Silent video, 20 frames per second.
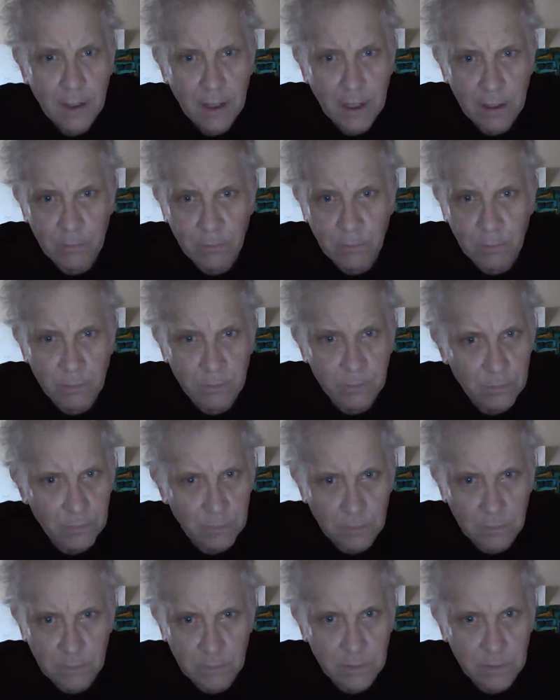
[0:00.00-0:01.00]
He
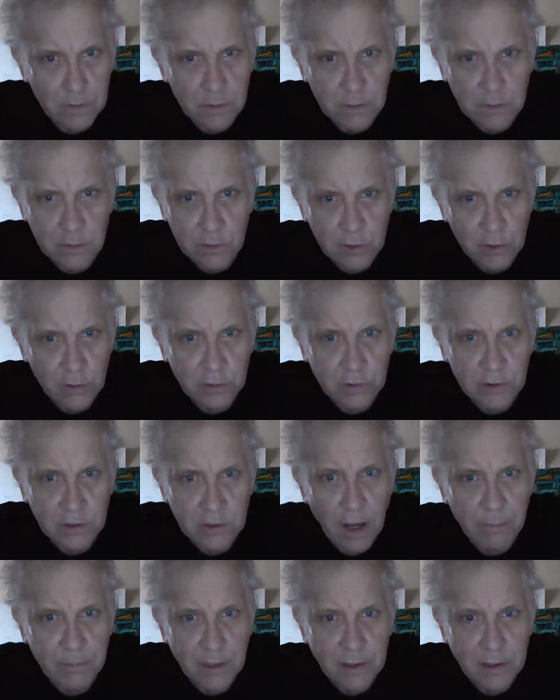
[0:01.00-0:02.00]
juiced
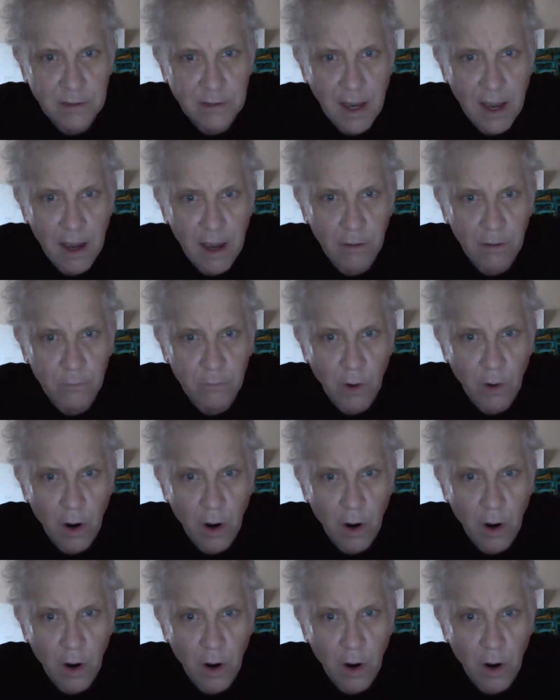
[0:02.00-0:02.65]
up the town,